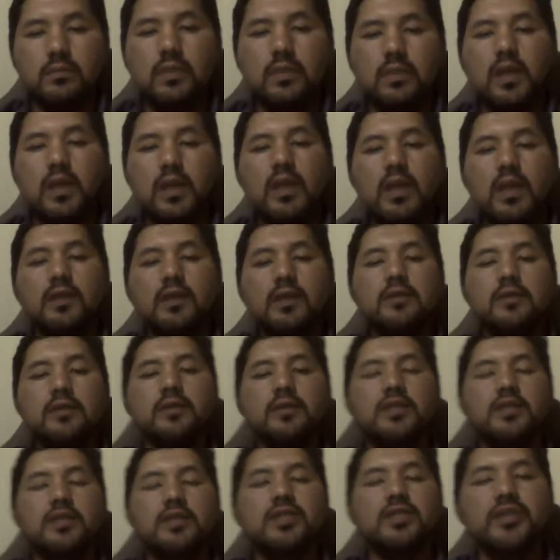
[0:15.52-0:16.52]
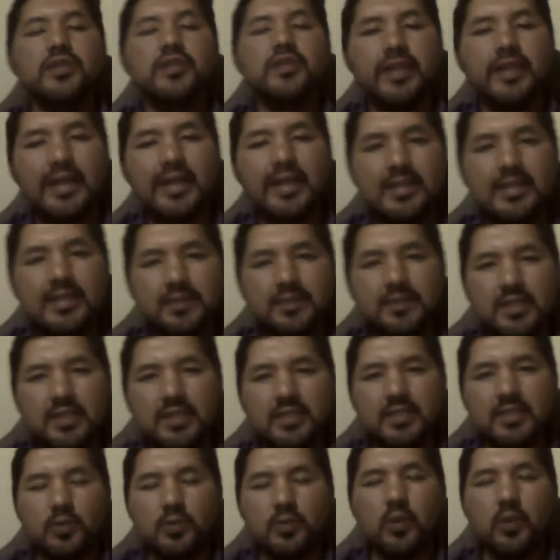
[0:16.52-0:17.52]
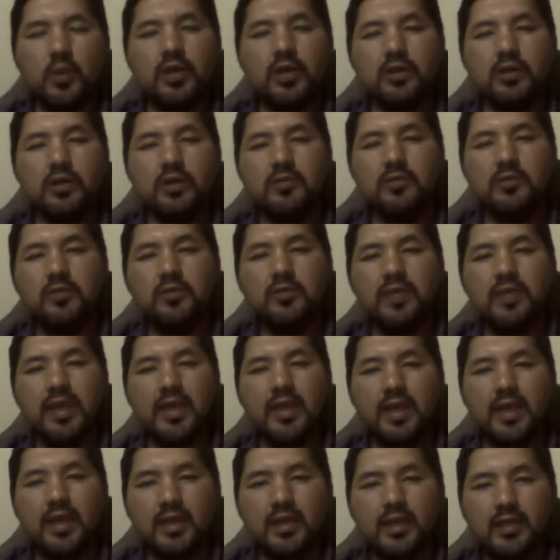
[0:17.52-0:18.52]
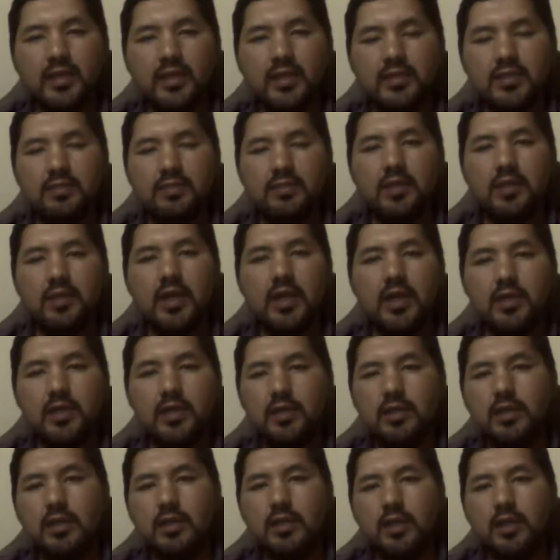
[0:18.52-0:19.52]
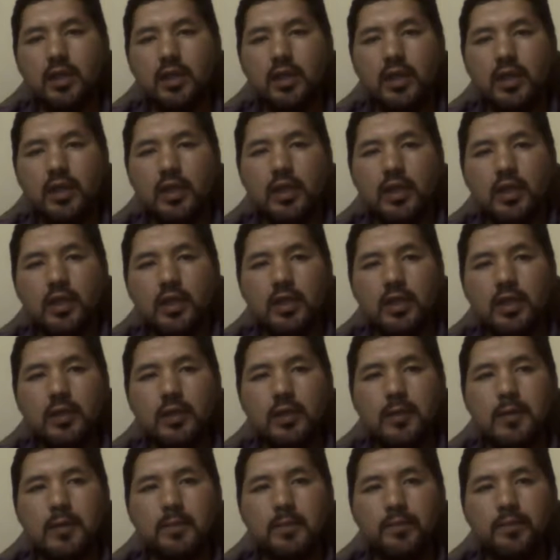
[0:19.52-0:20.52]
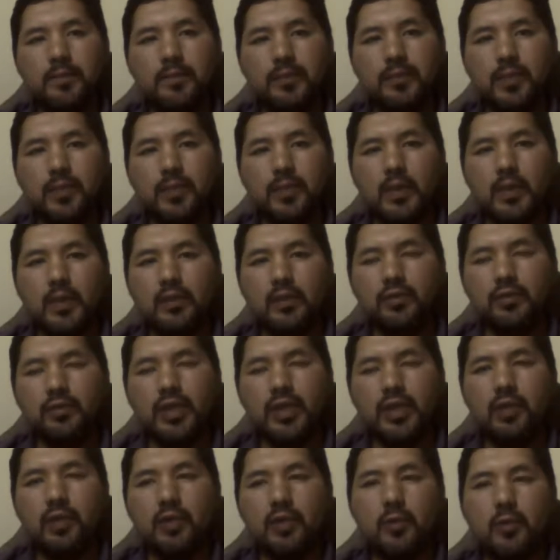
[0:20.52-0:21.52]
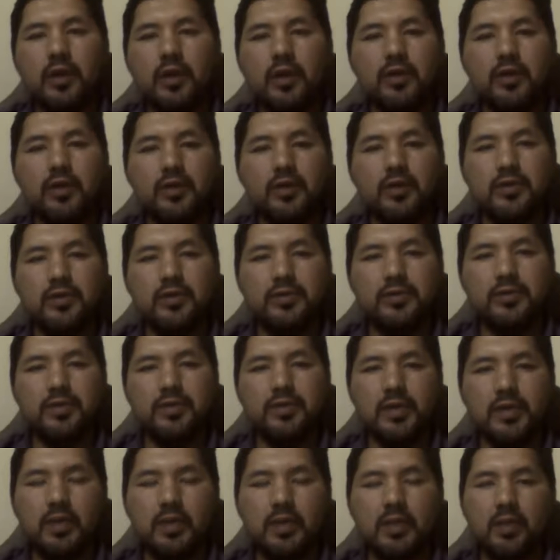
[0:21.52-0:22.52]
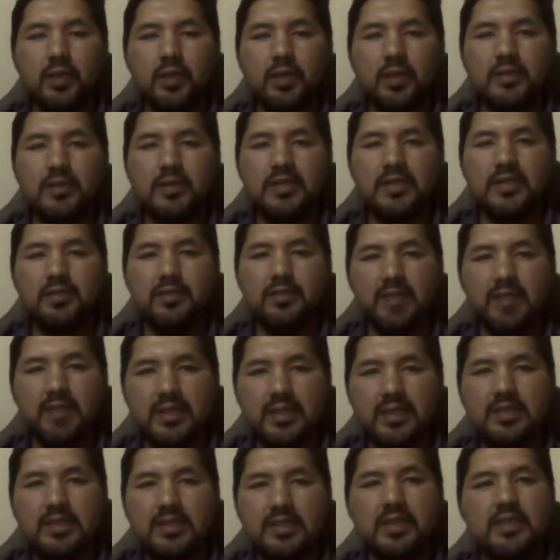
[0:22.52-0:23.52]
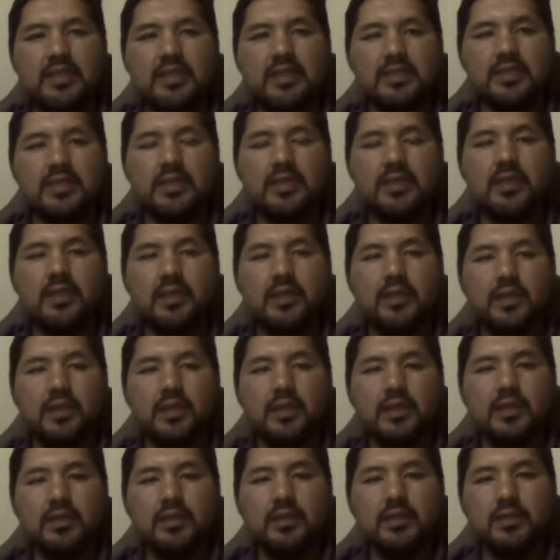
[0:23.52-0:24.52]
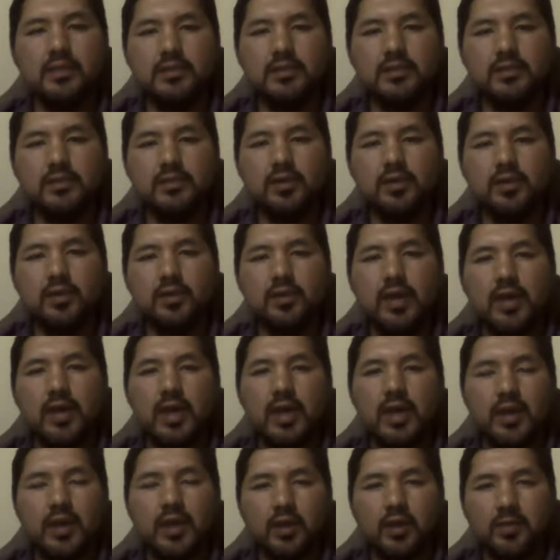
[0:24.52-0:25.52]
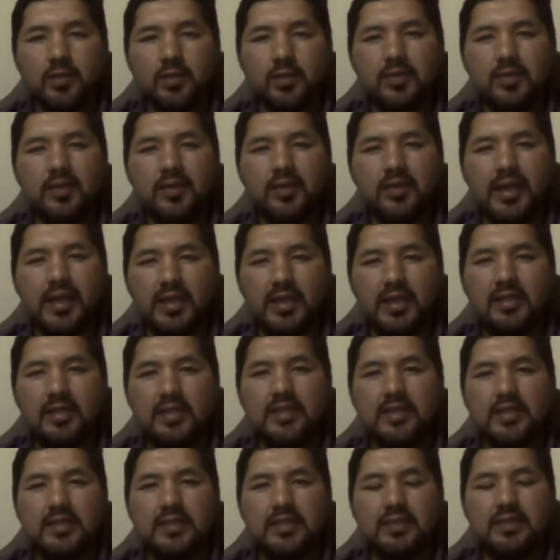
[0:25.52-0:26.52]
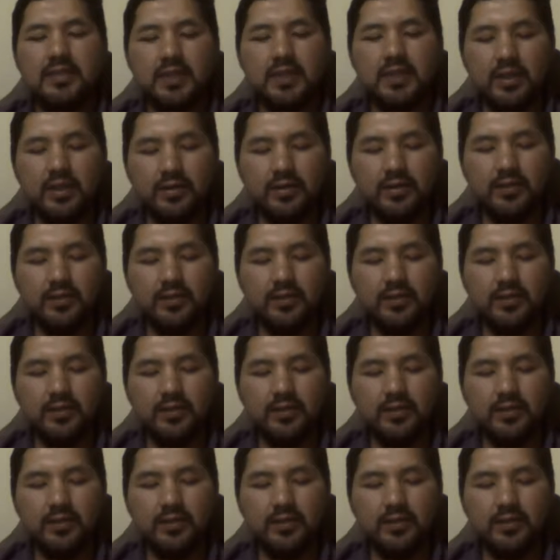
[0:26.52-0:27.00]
Hello, teacher and classmates. Welcome to my English blog. Um, Today we're going to talk about semantics. So I hope you like this video.